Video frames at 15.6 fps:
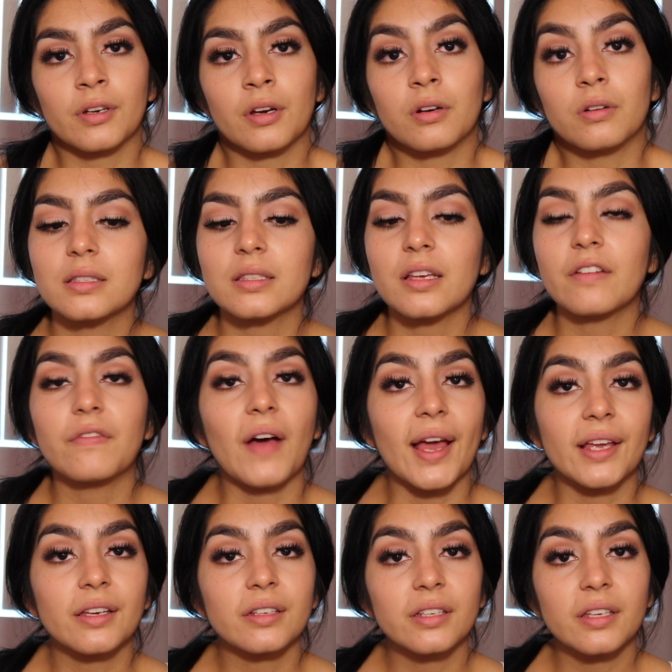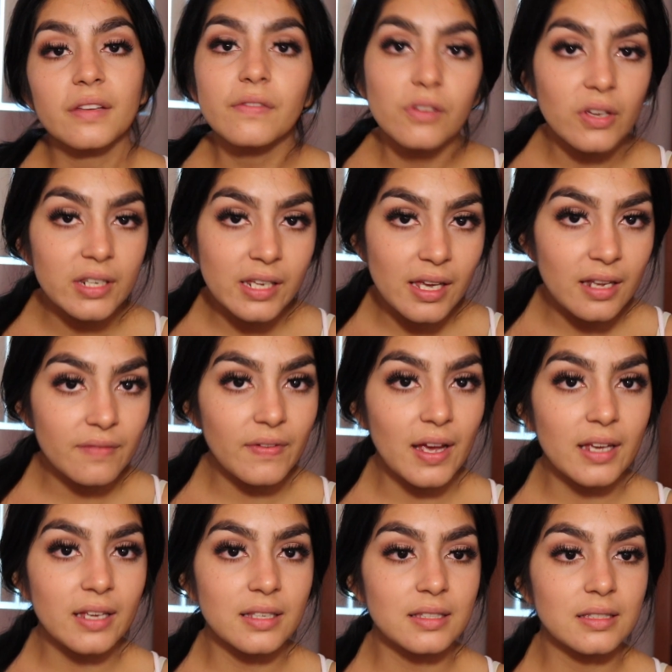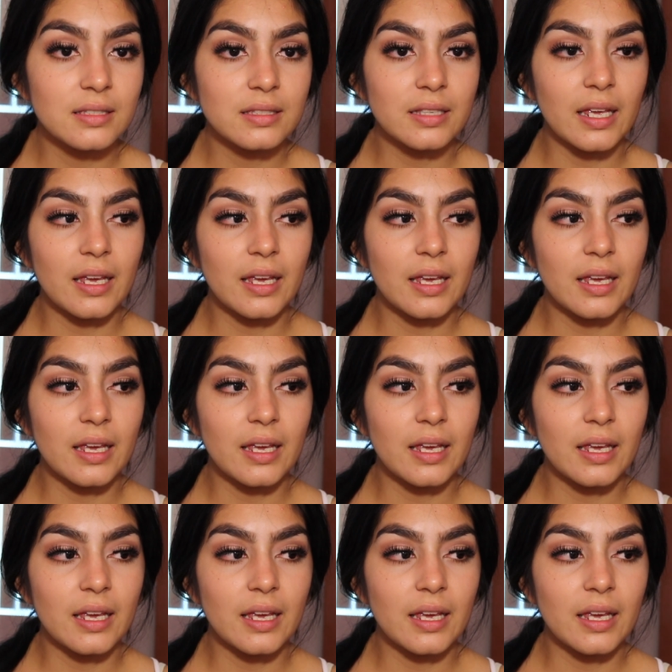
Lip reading: know if I could give you any advice